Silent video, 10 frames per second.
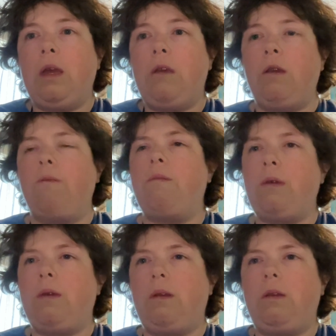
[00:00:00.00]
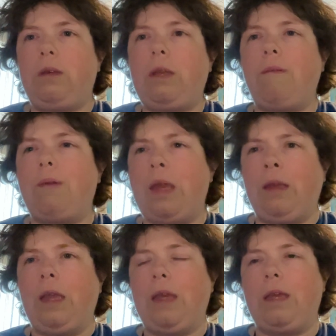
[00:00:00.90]
you know stuff in
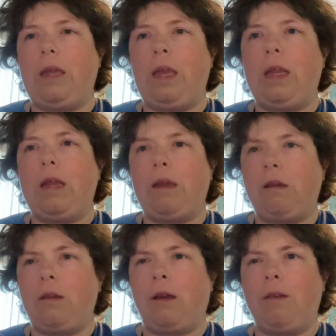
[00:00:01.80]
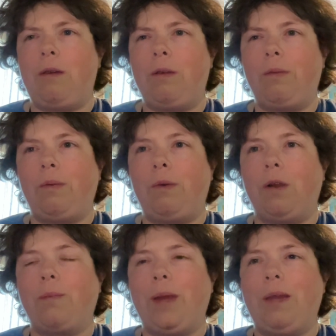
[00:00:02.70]
case I need it and it's always used for
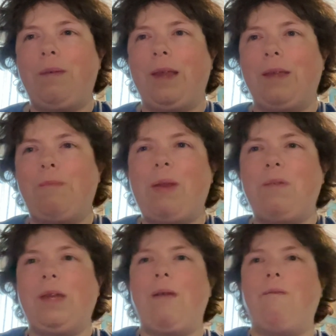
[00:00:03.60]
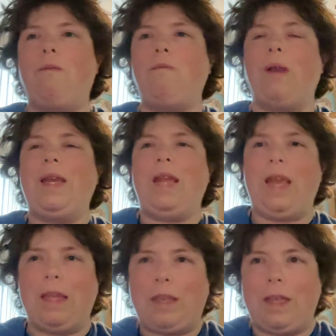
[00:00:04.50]
work but because people kept running
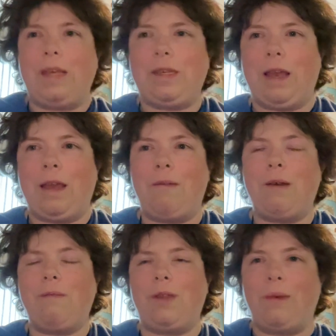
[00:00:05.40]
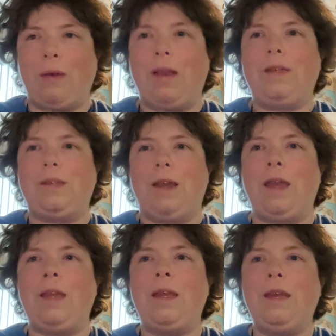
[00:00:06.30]
into the side to my right
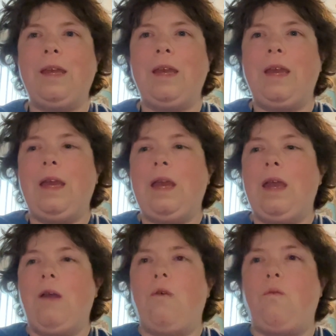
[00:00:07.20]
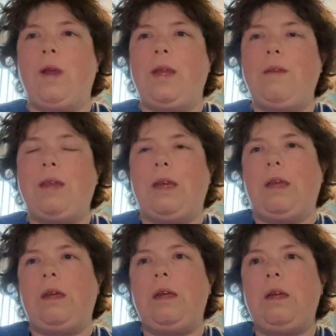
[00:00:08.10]
side one of
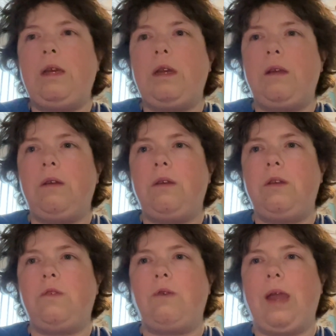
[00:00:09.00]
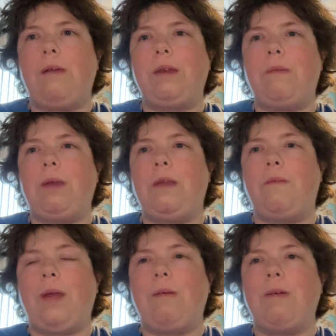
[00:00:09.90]
the straps, I mean, the
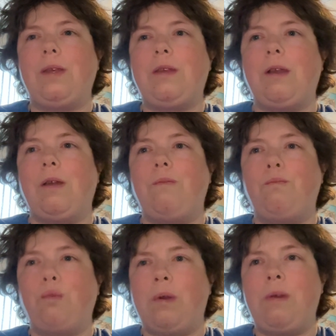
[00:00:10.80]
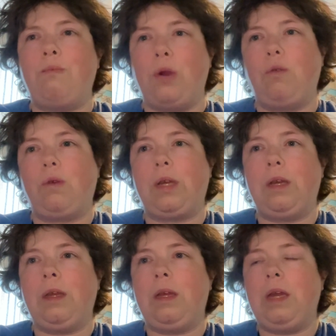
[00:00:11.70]
fabric started bro broke.
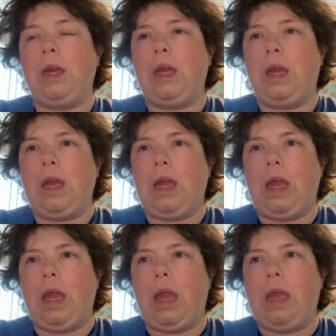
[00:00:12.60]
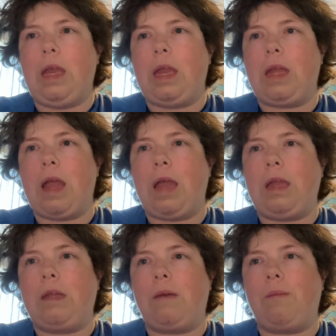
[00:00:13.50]
And I
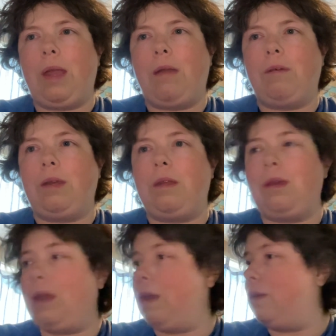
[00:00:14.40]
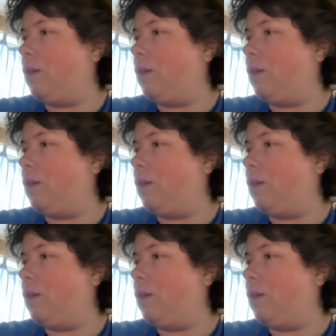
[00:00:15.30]
end up having, and